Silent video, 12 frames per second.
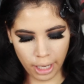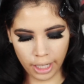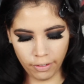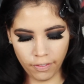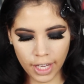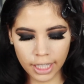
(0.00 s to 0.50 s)

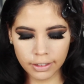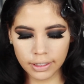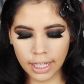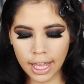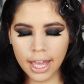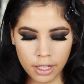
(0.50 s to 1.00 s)
my
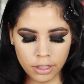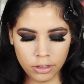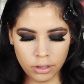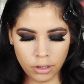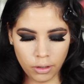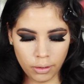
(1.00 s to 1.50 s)
face.
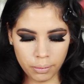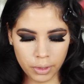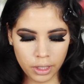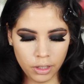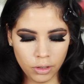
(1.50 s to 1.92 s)
So I'm going to